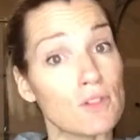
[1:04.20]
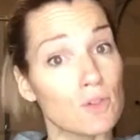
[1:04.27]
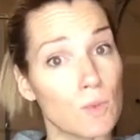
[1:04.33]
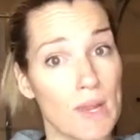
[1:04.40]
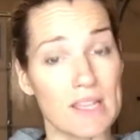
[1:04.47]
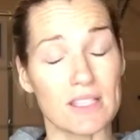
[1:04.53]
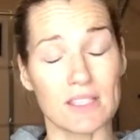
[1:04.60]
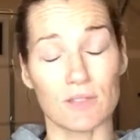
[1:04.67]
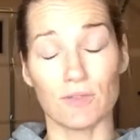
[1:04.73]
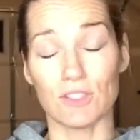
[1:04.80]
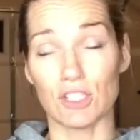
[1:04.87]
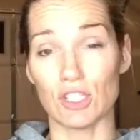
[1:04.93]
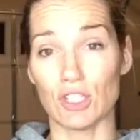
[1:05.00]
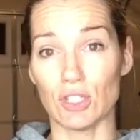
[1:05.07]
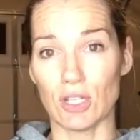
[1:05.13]
those weights if,
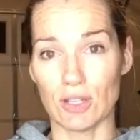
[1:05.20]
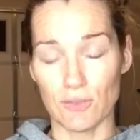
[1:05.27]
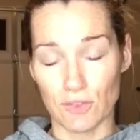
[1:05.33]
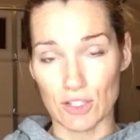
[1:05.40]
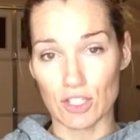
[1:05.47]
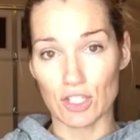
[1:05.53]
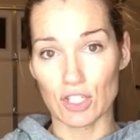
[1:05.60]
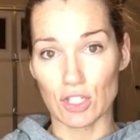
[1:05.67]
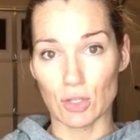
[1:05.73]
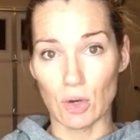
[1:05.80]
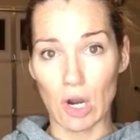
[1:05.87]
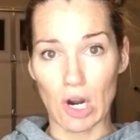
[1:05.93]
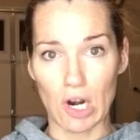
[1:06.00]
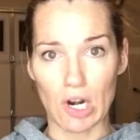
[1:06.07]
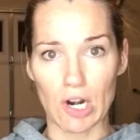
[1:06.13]
it, if it's
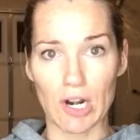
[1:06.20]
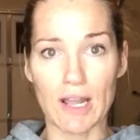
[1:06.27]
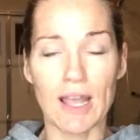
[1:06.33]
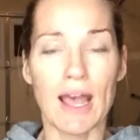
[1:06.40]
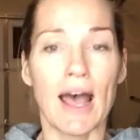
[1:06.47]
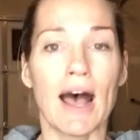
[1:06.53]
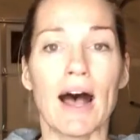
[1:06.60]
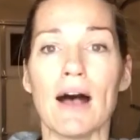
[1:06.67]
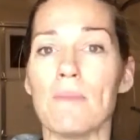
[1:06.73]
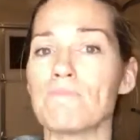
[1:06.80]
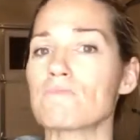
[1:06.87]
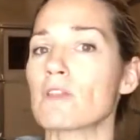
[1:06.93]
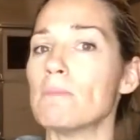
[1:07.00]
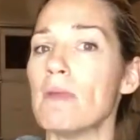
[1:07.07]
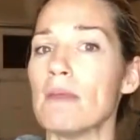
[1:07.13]
too hard. Um,
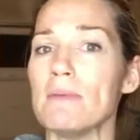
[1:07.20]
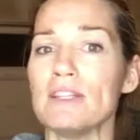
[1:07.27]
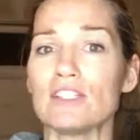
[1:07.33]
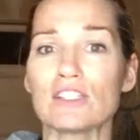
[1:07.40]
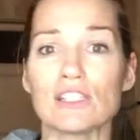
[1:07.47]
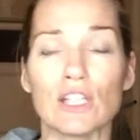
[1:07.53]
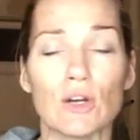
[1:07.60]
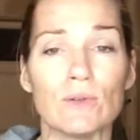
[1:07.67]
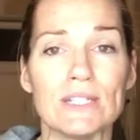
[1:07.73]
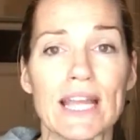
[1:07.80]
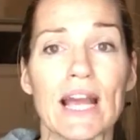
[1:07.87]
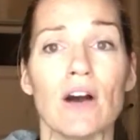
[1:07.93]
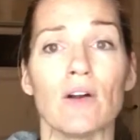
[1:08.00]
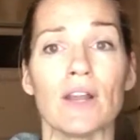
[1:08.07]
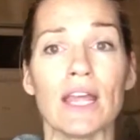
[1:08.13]
maybe slow
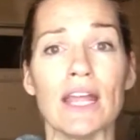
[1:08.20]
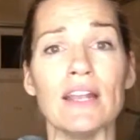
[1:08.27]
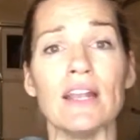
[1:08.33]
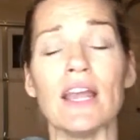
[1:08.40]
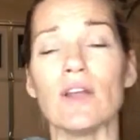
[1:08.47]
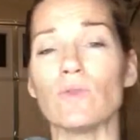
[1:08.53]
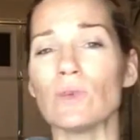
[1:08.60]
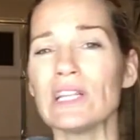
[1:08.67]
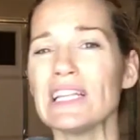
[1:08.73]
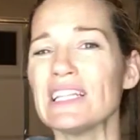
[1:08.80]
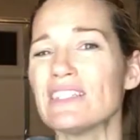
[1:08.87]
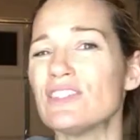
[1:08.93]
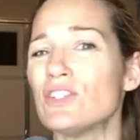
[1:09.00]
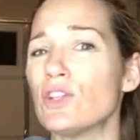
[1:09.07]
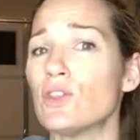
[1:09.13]
down and, and really
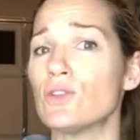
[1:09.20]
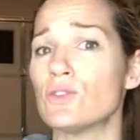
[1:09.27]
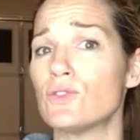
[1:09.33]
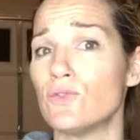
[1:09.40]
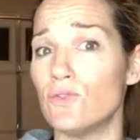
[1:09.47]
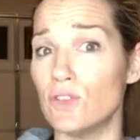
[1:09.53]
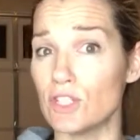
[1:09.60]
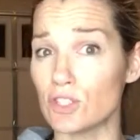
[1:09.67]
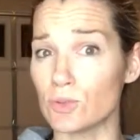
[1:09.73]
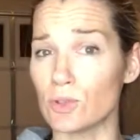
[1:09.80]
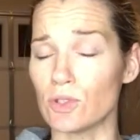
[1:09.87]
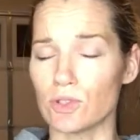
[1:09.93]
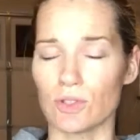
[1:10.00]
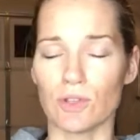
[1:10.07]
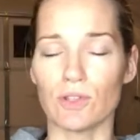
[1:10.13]
listen to those
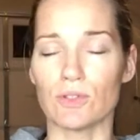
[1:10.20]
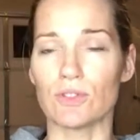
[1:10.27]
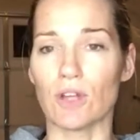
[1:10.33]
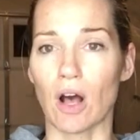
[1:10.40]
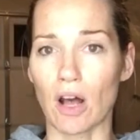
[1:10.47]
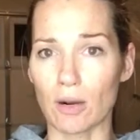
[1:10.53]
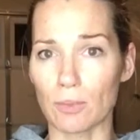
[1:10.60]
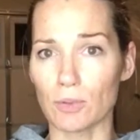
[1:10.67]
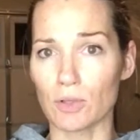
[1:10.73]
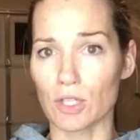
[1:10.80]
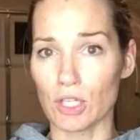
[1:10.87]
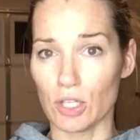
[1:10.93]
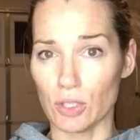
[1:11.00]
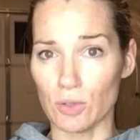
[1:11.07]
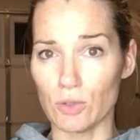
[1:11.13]
visual or those audible
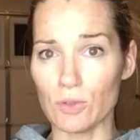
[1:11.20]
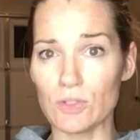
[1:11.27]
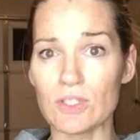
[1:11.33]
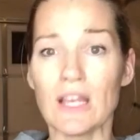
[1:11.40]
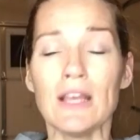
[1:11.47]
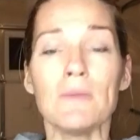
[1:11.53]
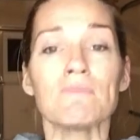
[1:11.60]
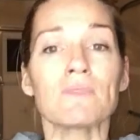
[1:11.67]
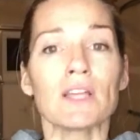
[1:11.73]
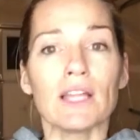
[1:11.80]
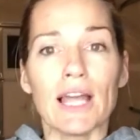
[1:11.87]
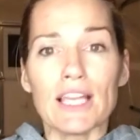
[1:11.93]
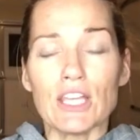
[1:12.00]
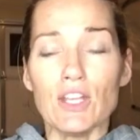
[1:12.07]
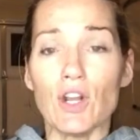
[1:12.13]
cues
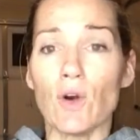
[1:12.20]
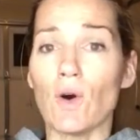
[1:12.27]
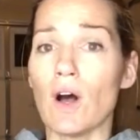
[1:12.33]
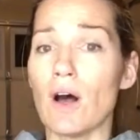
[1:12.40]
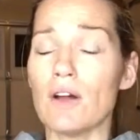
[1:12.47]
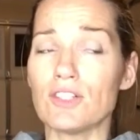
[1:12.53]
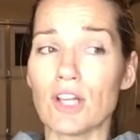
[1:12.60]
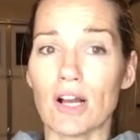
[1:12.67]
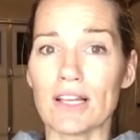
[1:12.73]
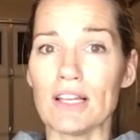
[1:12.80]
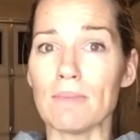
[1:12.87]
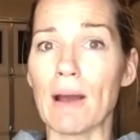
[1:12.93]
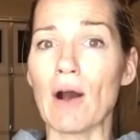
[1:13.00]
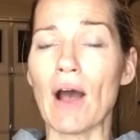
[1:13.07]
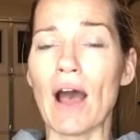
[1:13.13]
like you know talking
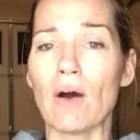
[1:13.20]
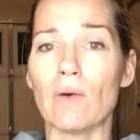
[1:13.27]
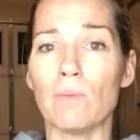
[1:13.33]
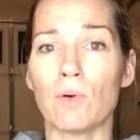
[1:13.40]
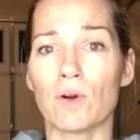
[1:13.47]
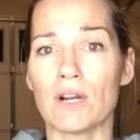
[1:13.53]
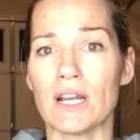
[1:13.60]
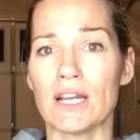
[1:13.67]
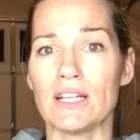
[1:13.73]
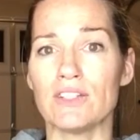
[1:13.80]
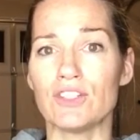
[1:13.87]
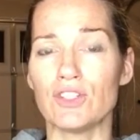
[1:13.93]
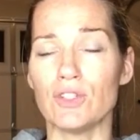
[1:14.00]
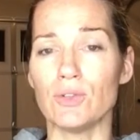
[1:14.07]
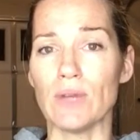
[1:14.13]
about how important it
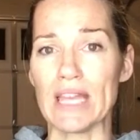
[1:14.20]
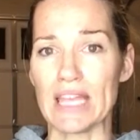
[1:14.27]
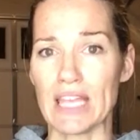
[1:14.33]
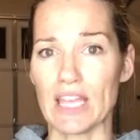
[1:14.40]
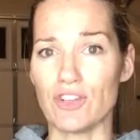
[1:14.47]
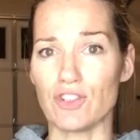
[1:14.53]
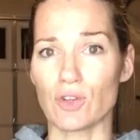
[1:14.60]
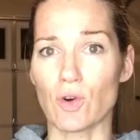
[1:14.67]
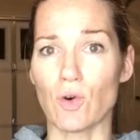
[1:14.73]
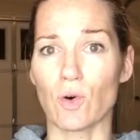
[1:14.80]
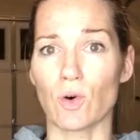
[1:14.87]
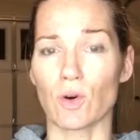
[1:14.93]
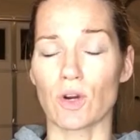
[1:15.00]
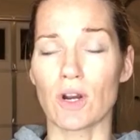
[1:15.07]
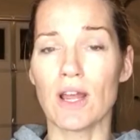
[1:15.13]
is to engage your
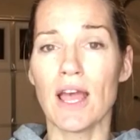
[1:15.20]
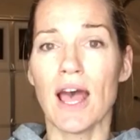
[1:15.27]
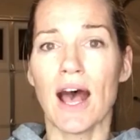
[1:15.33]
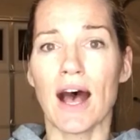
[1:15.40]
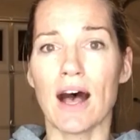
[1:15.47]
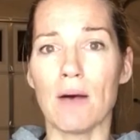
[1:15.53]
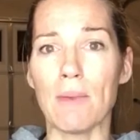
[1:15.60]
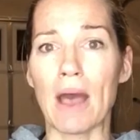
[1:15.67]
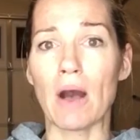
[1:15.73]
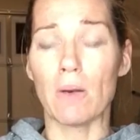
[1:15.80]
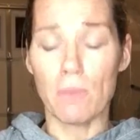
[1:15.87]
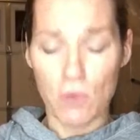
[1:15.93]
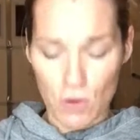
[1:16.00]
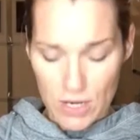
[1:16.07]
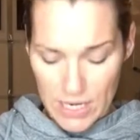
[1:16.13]
core um, how
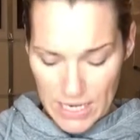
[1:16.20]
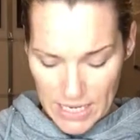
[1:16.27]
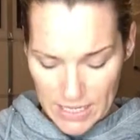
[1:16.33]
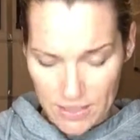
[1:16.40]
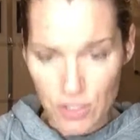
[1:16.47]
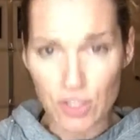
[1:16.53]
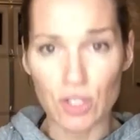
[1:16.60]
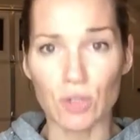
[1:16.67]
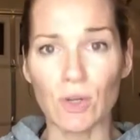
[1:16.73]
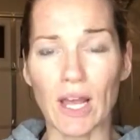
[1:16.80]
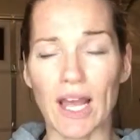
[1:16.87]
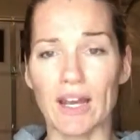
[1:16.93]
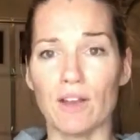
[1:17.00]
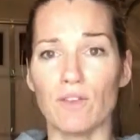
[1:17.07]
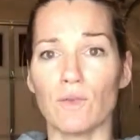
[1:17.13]
important it is to
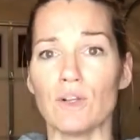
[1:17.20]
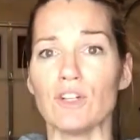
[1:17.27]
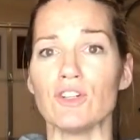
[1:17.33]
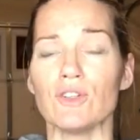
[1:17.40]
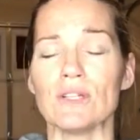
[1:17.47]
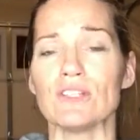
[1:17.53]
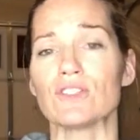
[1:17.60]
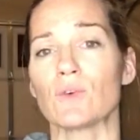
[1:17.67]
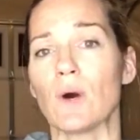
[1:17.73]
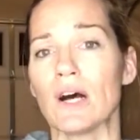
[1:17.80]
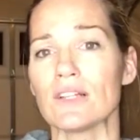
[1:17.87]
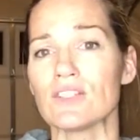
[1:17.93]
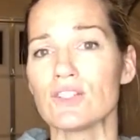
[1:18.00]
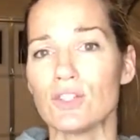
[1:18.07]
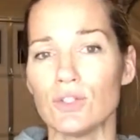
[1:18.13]
kind of when you're doing
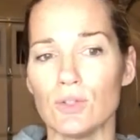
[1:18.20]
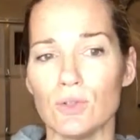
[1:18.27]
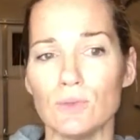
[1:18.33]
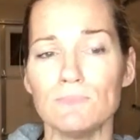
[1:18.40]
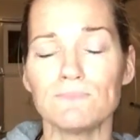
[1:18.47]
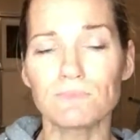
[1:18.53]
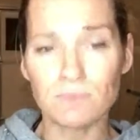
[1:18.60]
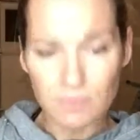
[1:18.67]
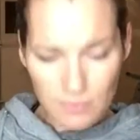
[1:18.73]
squats to